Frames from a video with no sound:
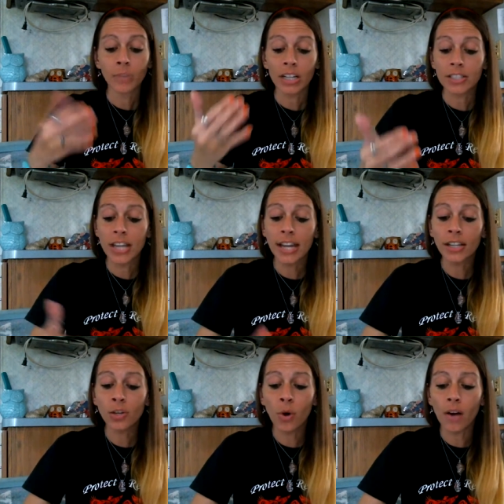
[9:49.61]
It's
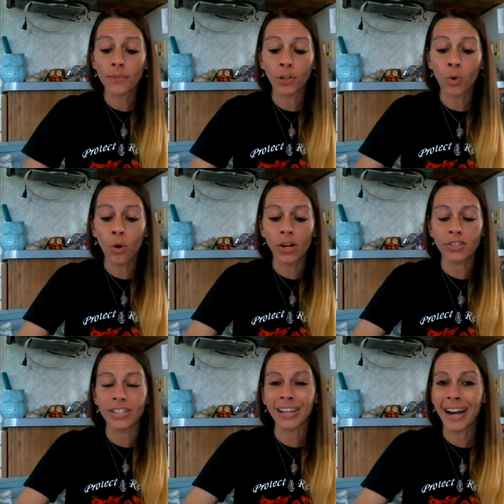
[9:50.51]
taken you off your
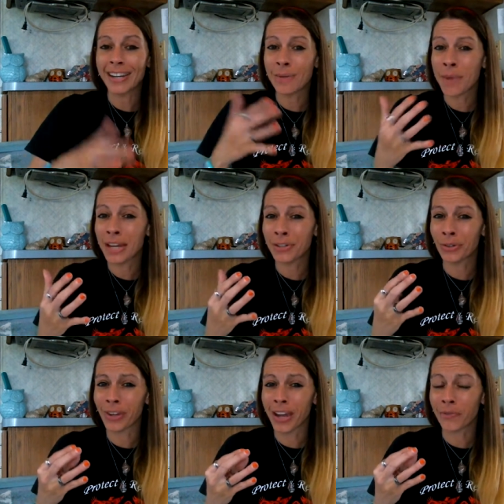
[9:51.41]
course and kind of made
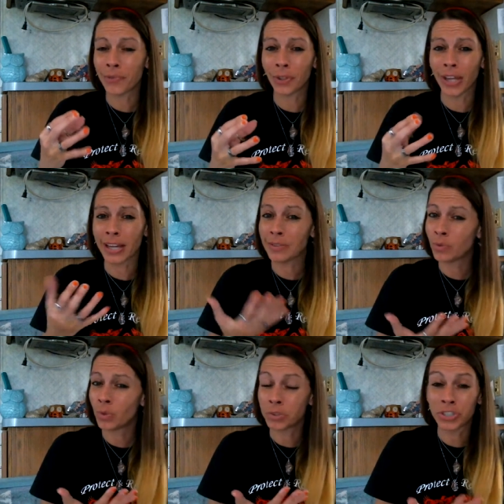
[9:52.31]
you feel like,
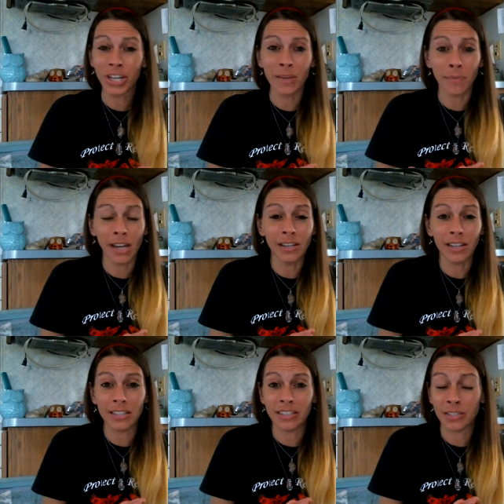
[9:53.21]
well, shit, man,
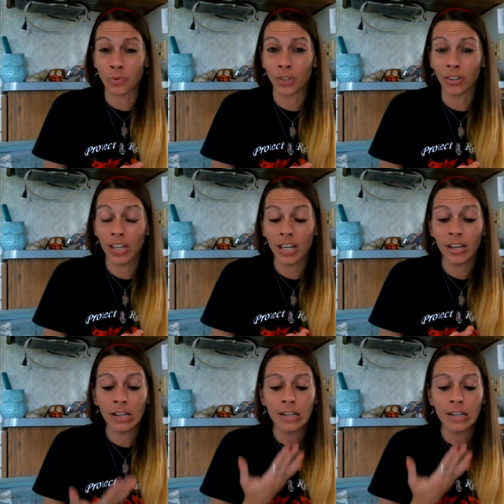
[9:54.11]
is this really